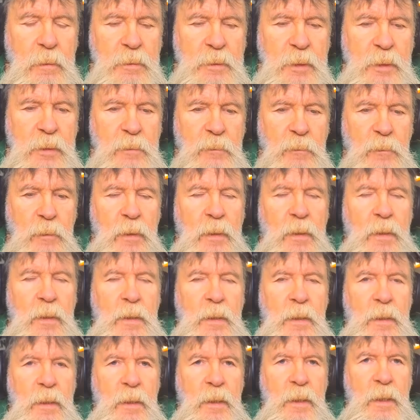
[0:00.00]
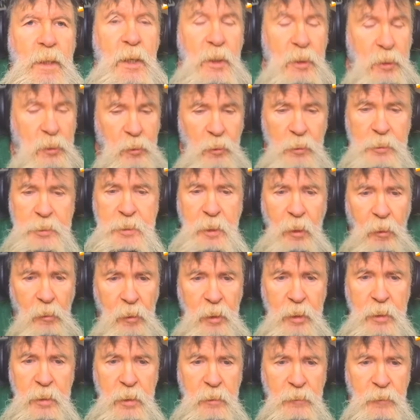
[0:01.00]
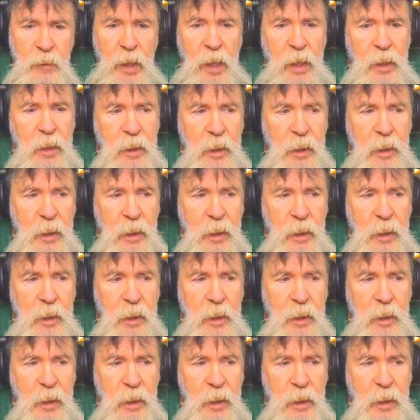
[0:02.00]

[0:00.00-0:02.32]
It, it could turn into that,